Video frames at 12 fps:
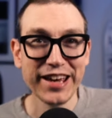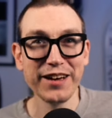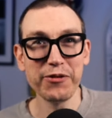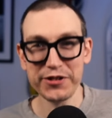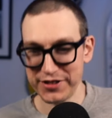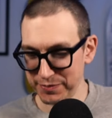
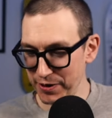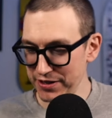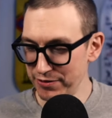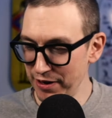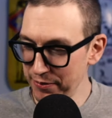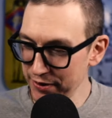wasn't supposed
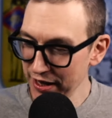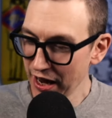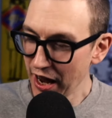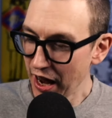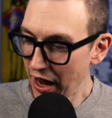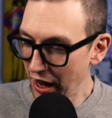to happen.
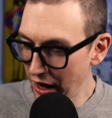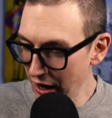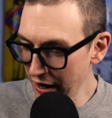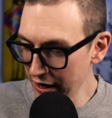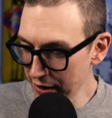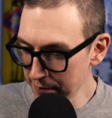
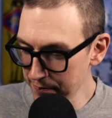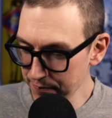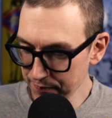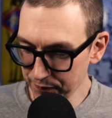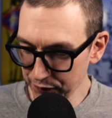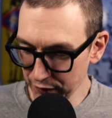I am, um,
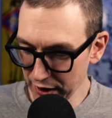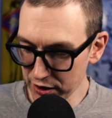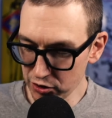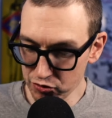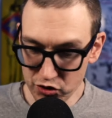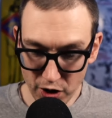
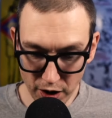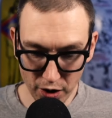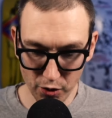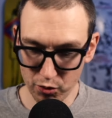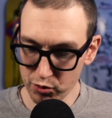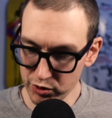you
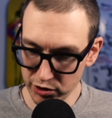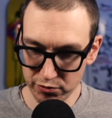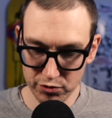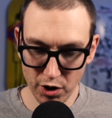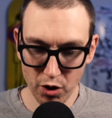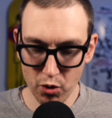know, you
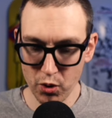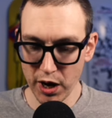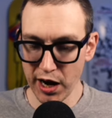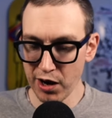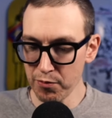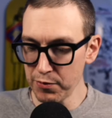know
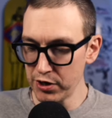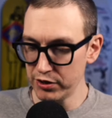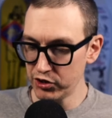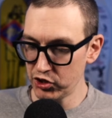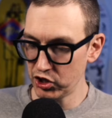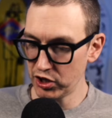how
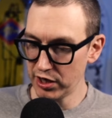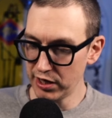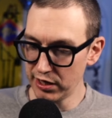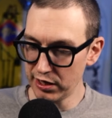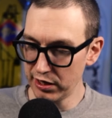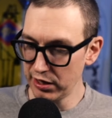much
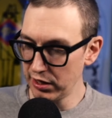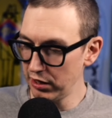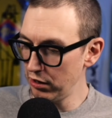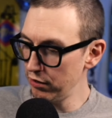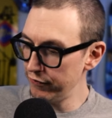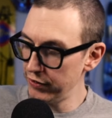I
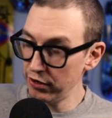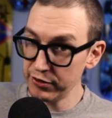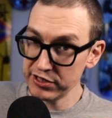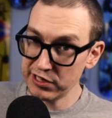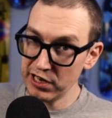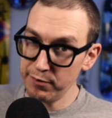love the
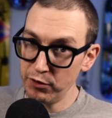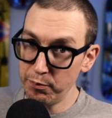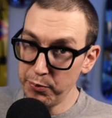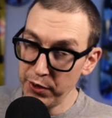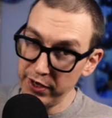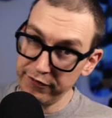orange label.
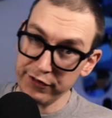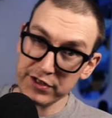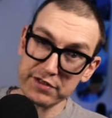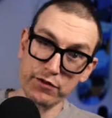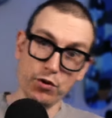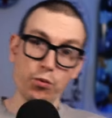But first
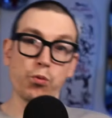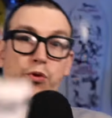of all,